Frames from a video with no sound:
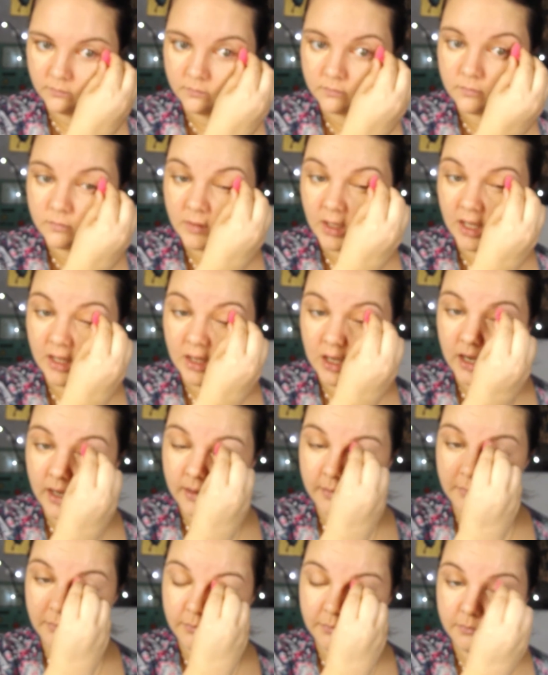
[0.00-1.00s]
And
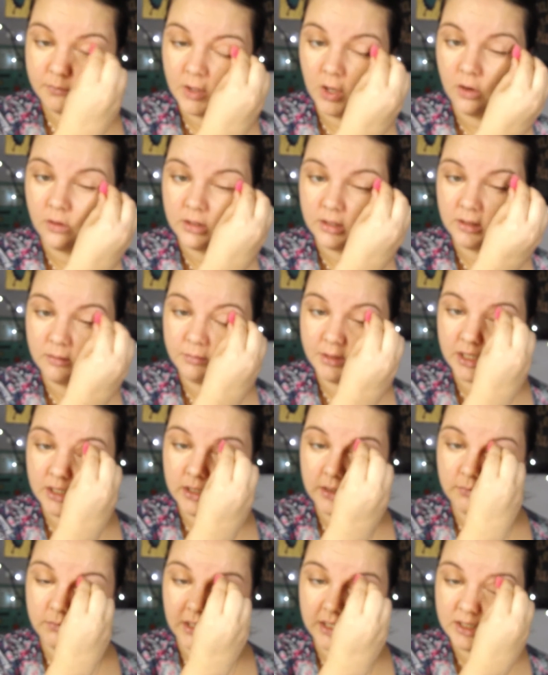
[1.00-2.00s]
I'm only
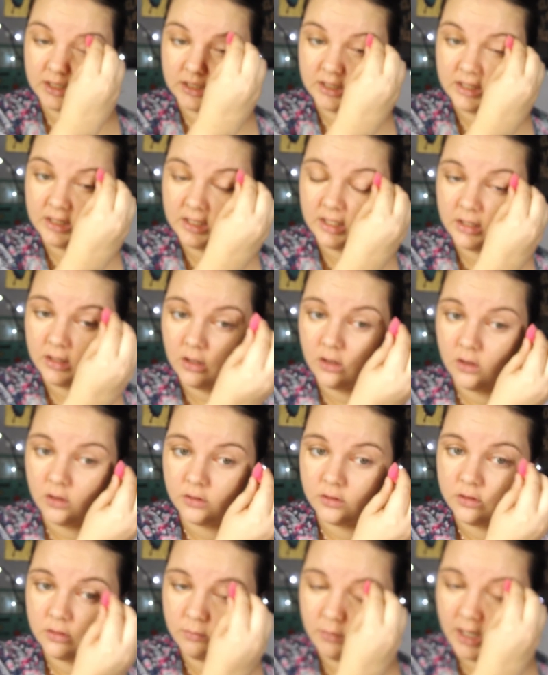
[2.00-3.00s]
blending my concealer
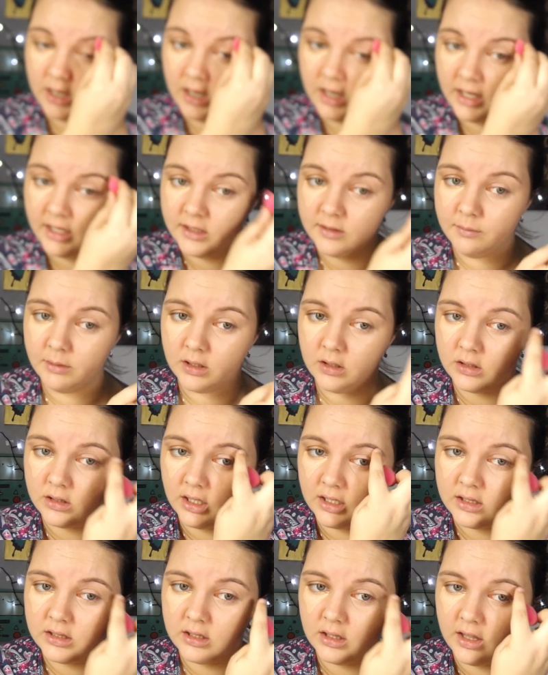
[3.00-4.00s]
onto my eyes because I
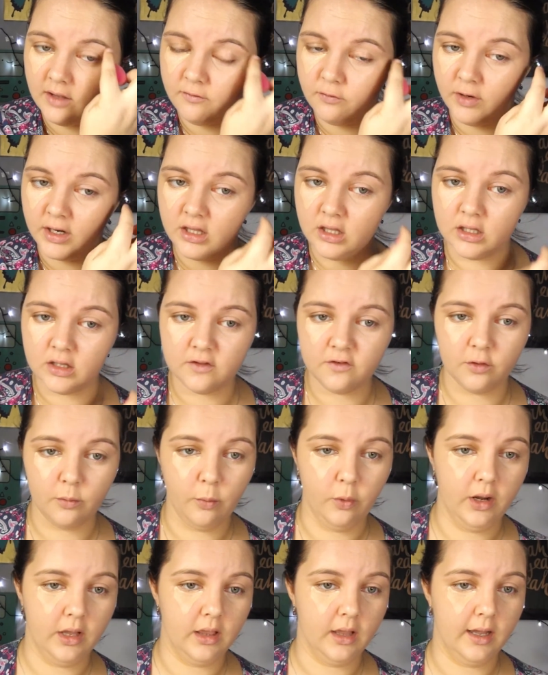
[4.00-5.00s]
still have redness from
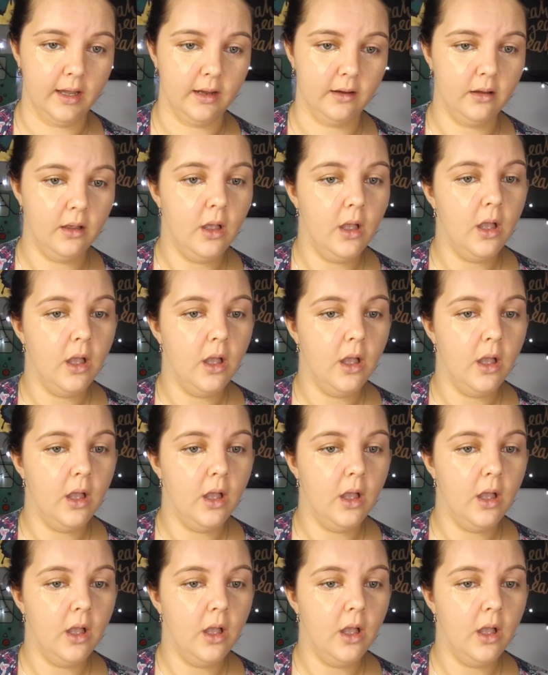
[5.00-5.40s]
when I